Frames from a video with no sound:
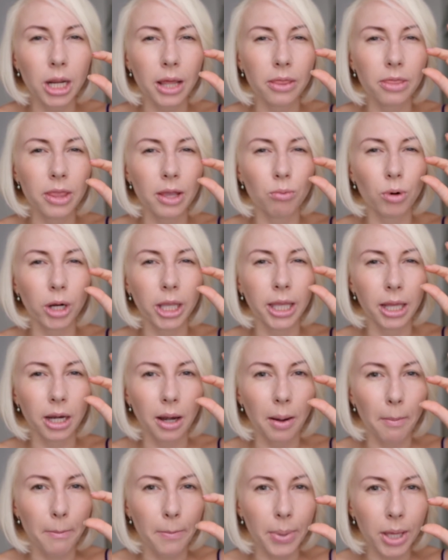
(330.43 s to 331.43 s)
and they were
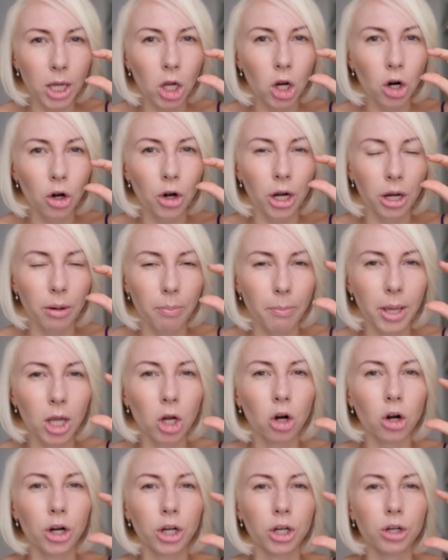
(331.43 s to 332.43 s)
getting bigger and
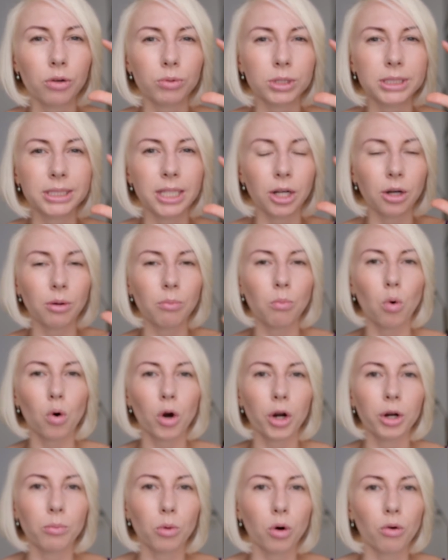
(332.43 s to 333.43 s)
bigger, and it was getting
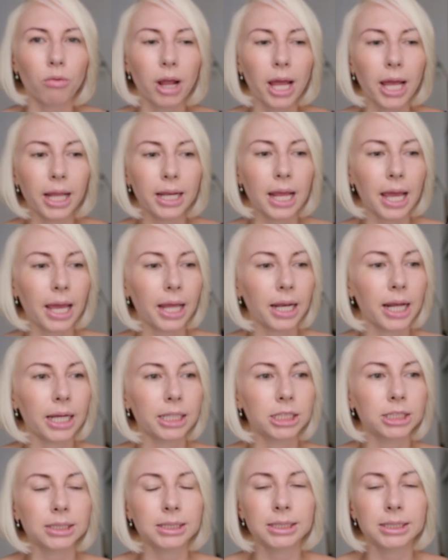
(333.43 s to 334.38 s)
more and more red, and I